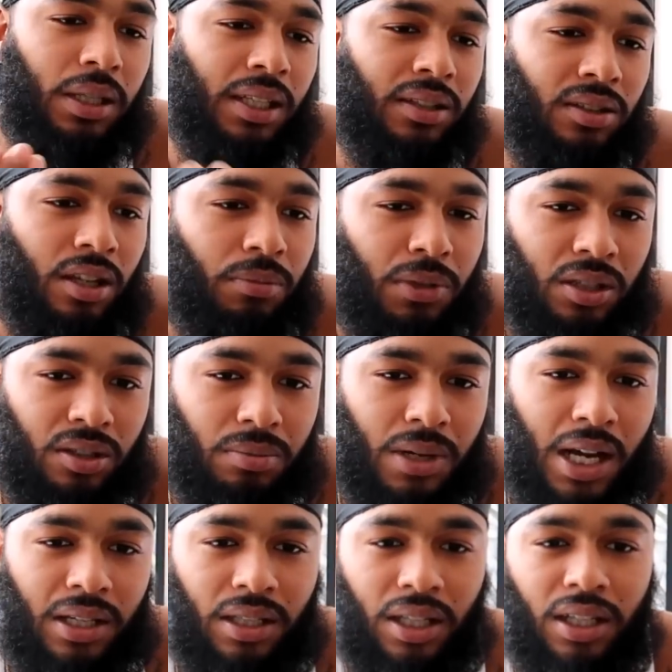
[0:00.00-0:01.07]
please give me
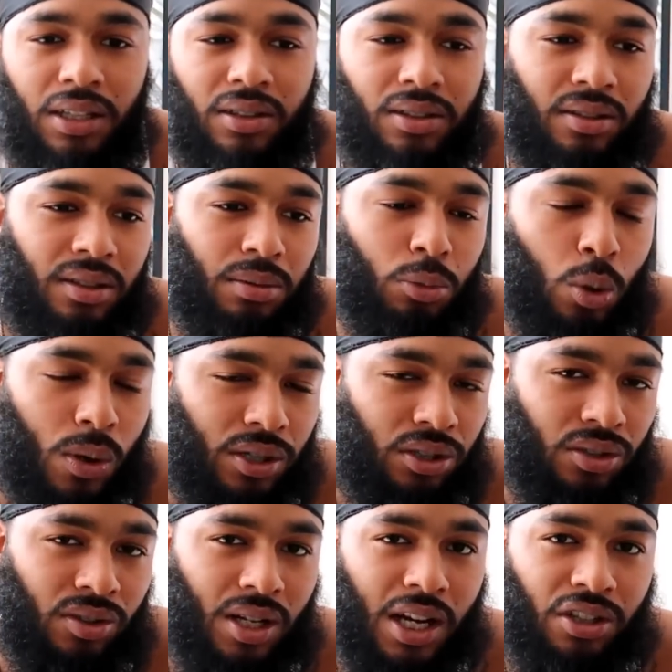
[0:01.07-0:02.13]
some ideas and some
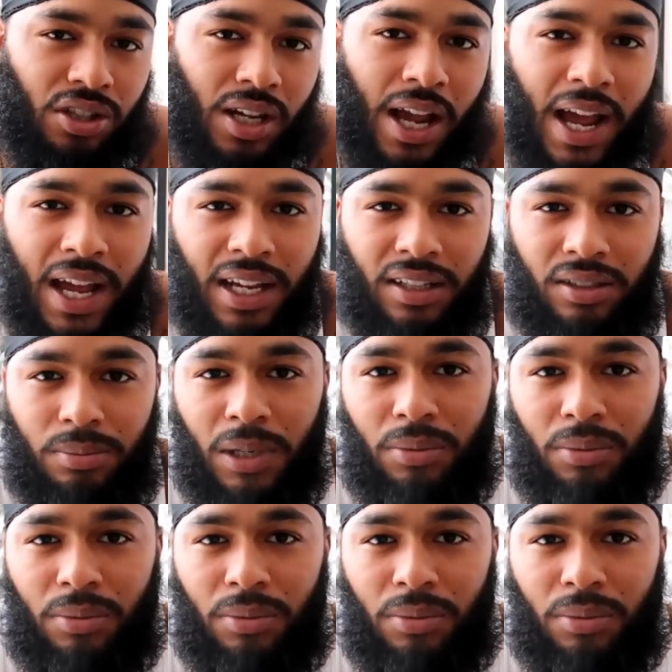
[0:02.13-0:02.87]
questions that I should ask.